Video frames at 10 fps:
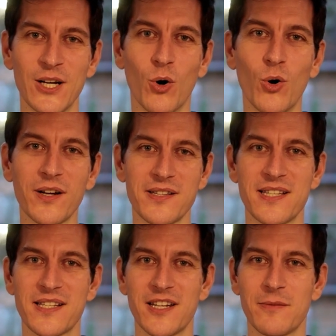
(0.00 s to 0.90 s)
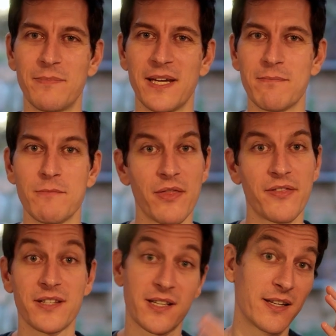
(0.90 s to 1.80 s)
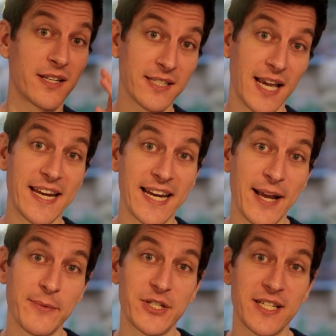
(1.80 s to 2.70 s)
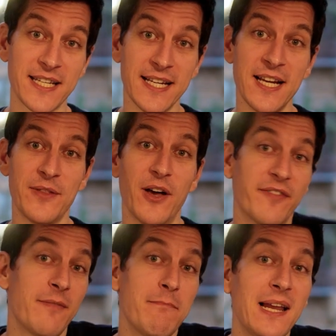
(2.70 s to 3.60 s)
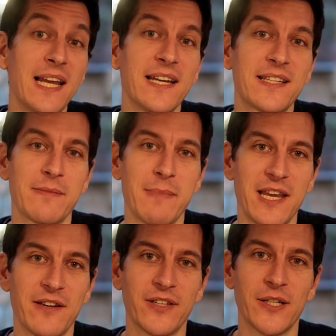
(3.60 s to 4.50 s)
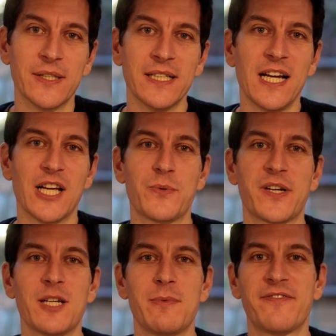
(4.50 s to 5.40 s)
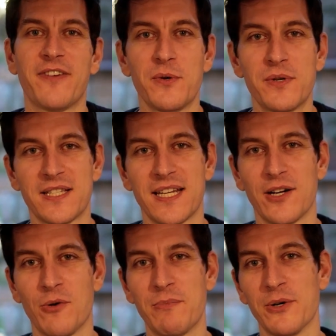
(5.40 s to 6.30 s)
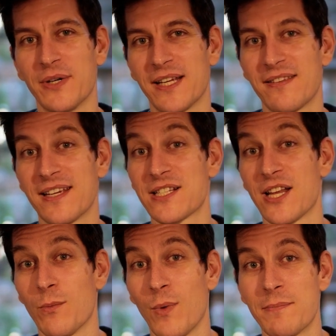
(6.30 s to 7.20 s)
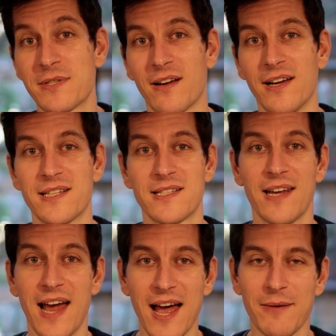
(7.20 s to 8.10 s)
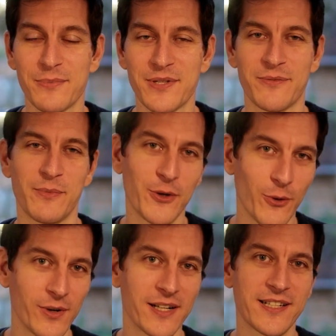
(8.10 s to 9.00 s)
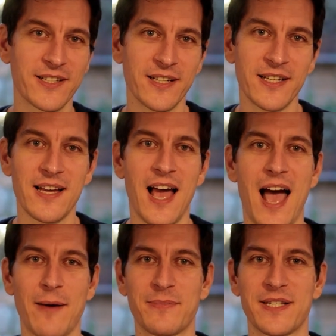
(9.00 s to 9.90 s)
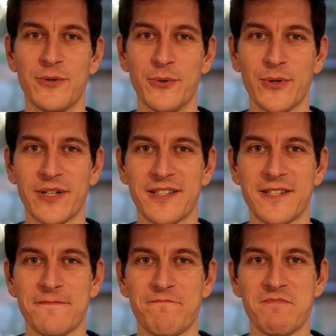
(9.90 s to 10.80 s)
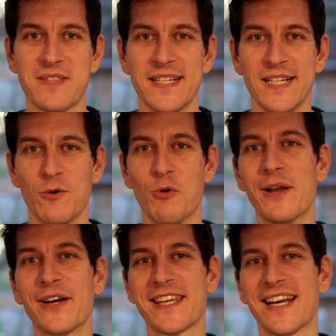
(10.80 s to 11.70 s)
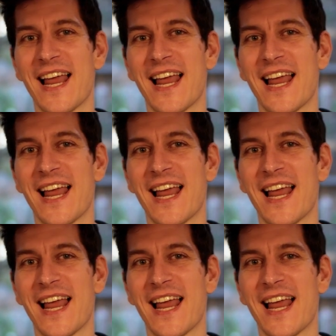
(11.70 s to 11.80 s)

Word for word: August is going to be a month that's going to contain languages that are familiar to many of you, as we're going to be focusing on building things like websites and apps. We're calling it Apps in August. We'll be looking at